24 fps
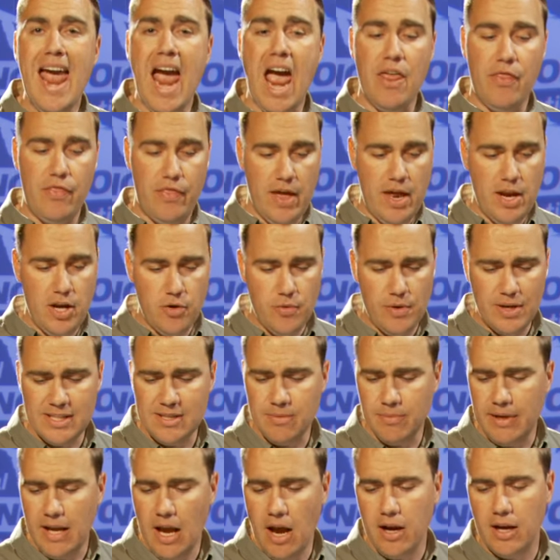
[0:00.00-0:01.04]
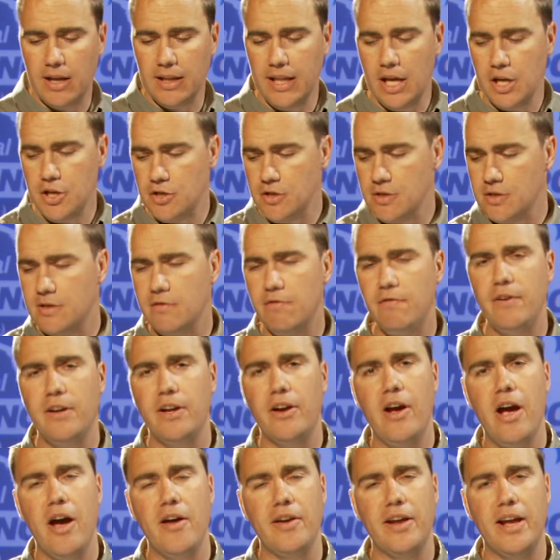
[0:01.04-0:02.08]
and then doing some calculations to
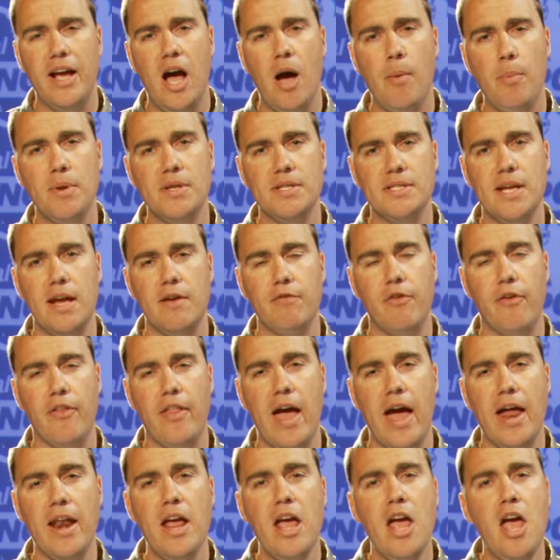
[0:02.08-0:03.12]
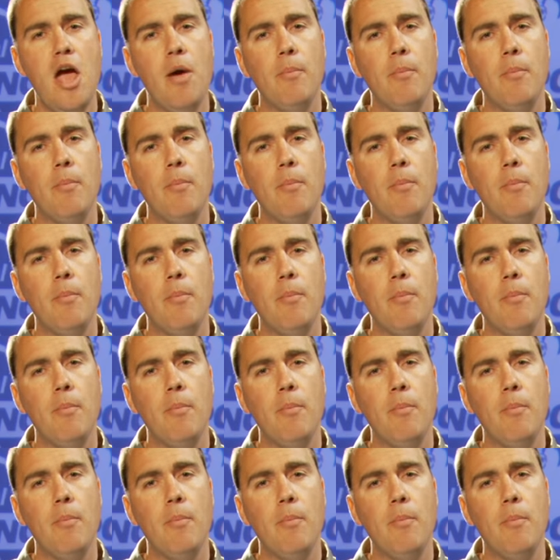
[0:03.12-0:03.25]
figure out how to compensate for that.